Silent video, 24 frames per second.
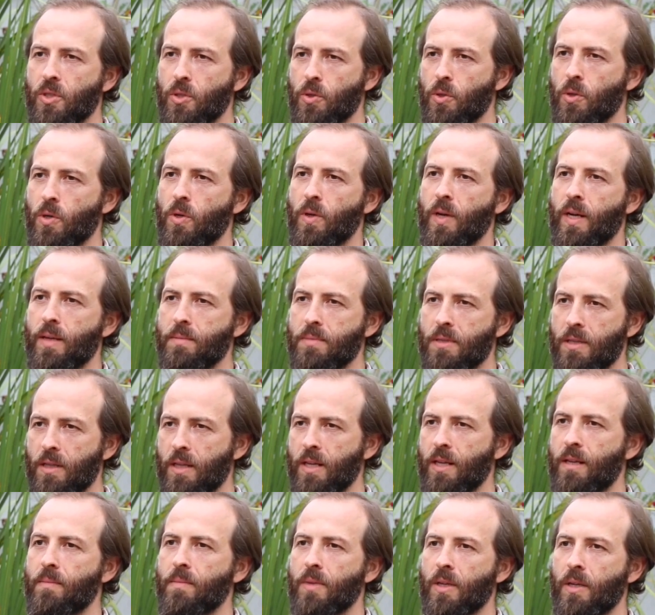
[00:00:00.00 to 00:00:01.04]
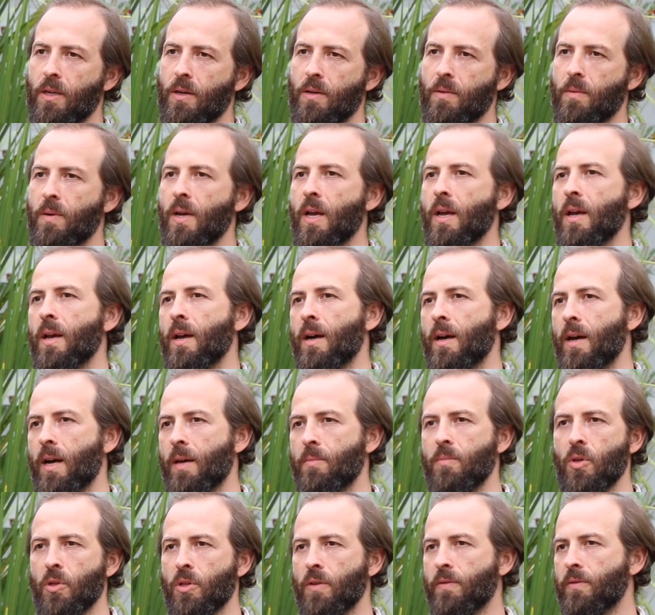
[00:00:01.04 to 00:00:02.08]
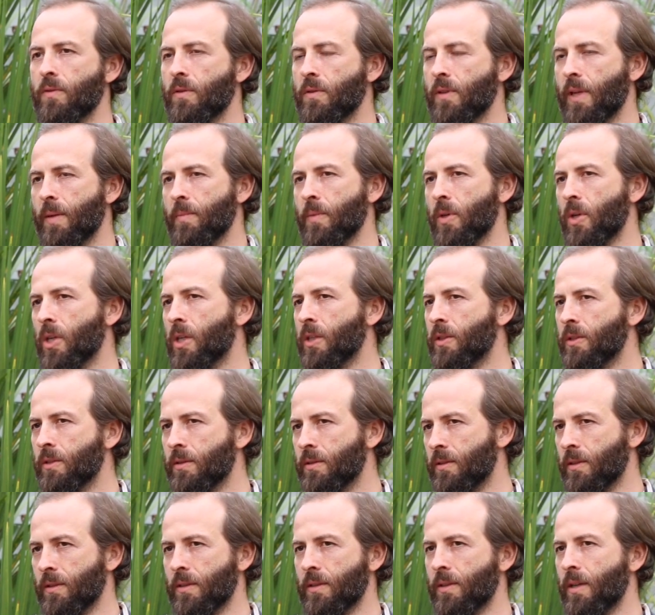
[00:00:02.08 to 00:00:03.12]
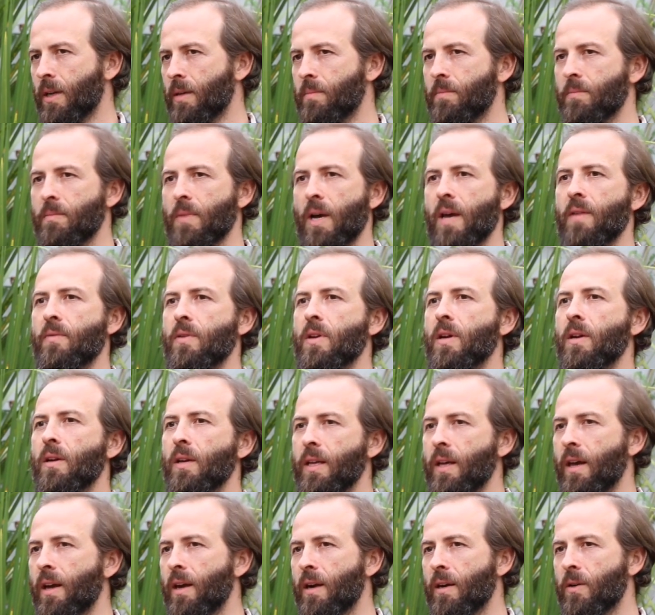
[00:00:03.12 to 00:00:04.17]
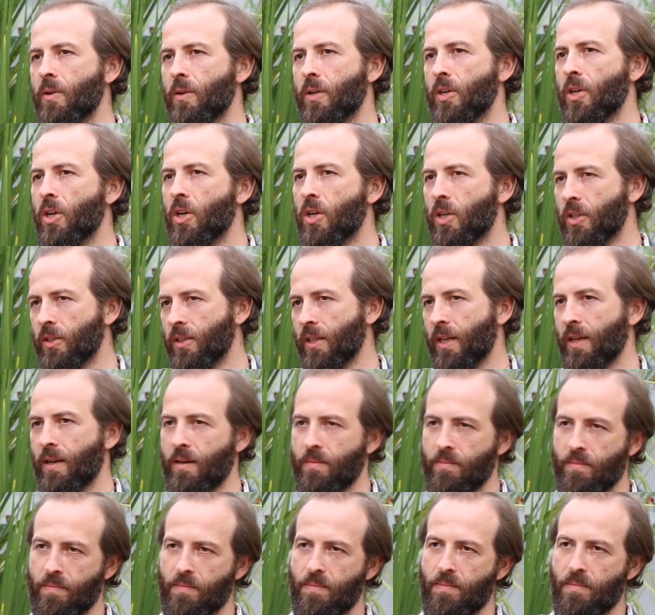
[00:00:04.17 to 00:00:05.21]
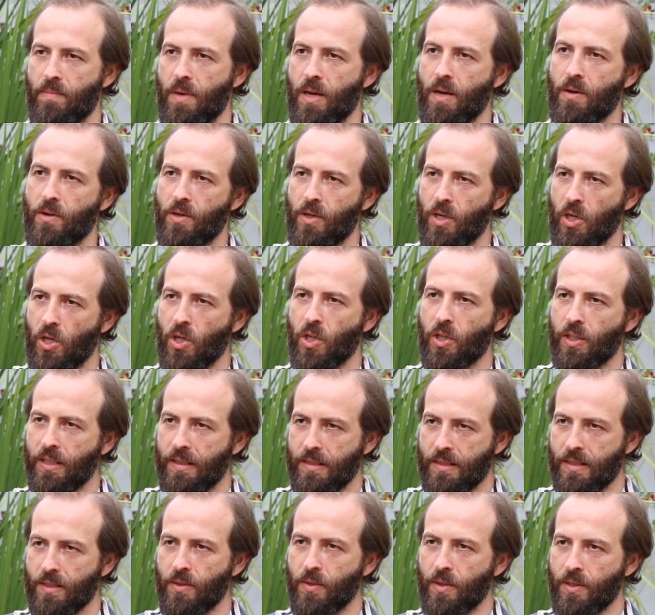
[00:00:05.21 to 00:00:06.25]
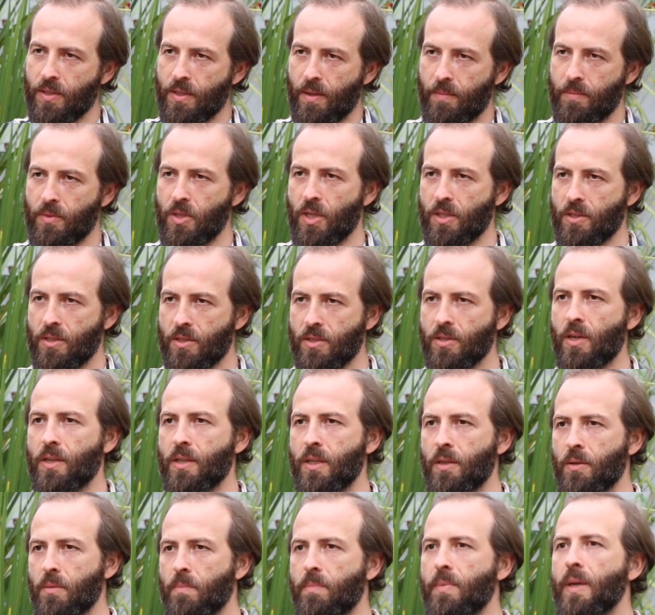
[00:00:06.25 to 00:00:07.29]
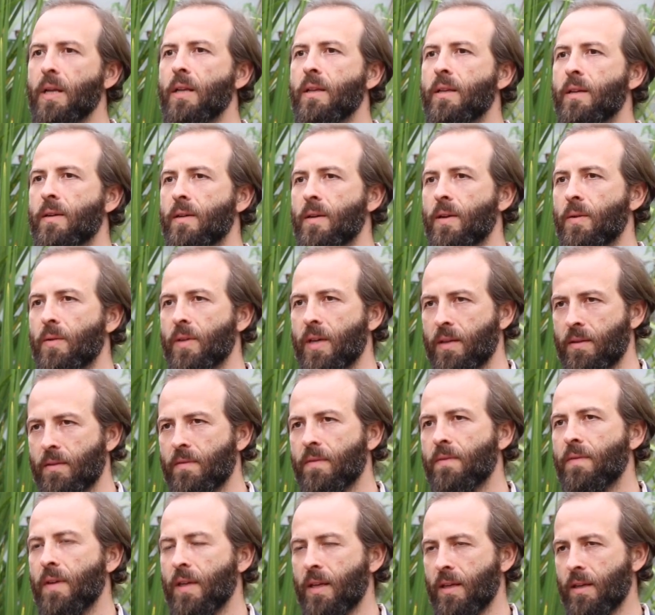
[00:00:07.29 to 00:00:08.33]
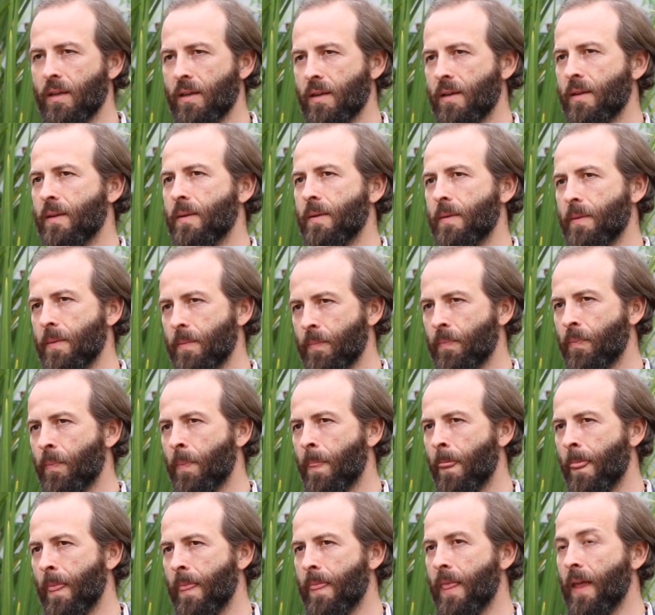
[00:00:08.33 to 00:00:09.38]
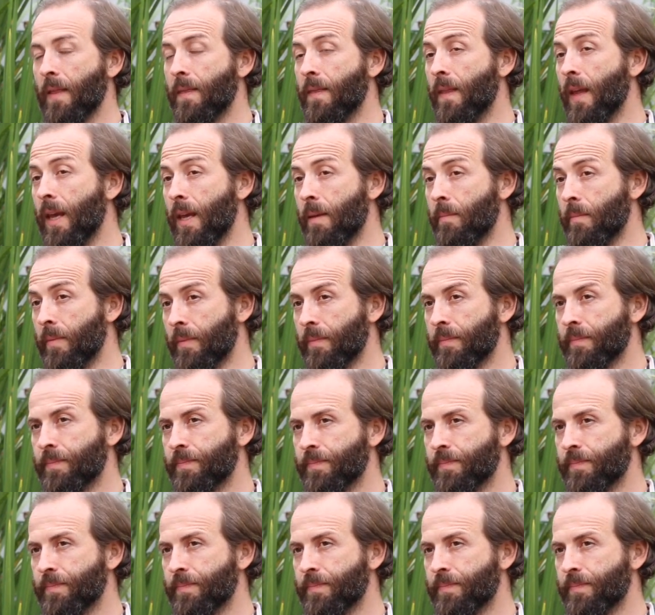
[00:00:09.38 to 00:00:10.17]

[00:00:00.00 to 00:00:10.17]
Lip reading: strong, I'm slim, I'm beautiful, I'm not, I have curly hair or not, I have beard or not, and so on. So I'm just starting to build around that thing, that name.